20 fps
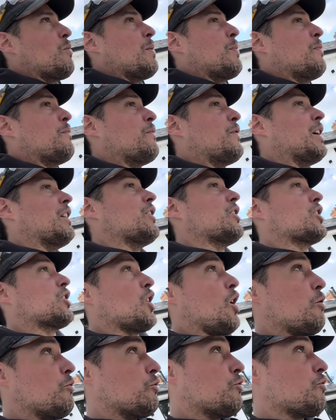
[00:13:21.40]
we fill the
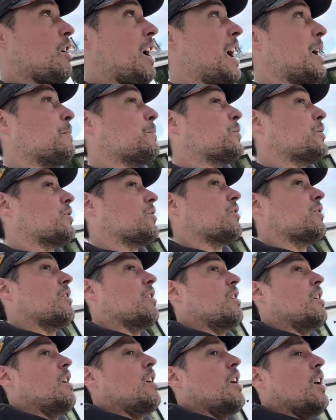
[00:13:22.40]
stone traps,
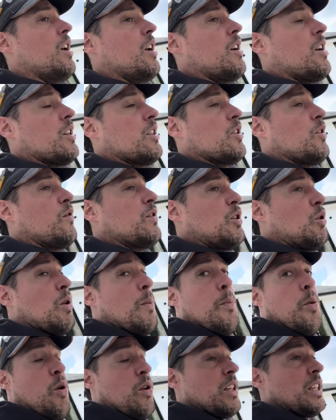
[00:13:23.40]
because obviously all
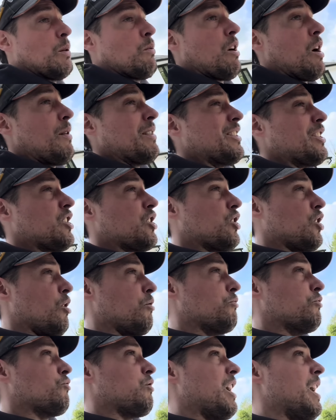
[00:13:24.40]
the pointing will go into the
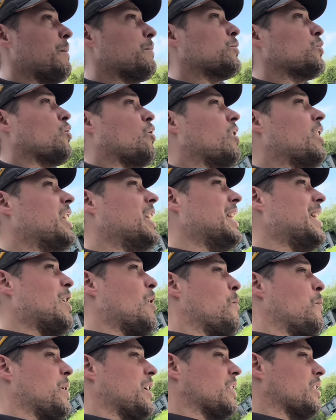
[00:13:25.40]
stone traps. We've got a
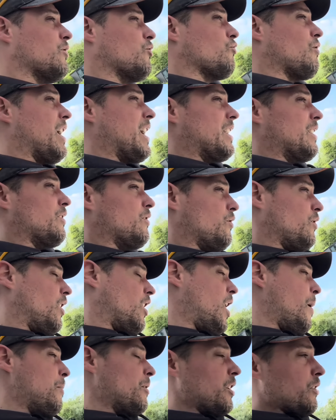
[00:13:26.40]
little bit drain, a
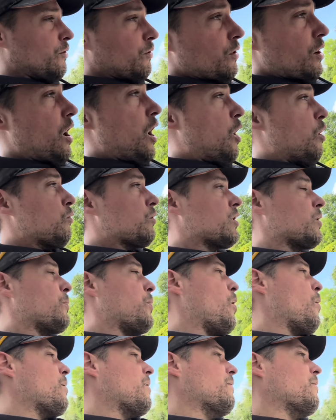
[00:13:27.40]
couple of holes to
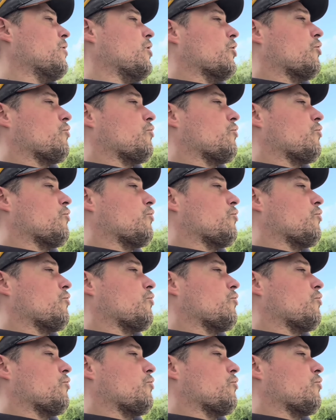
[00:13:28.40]
pop in for the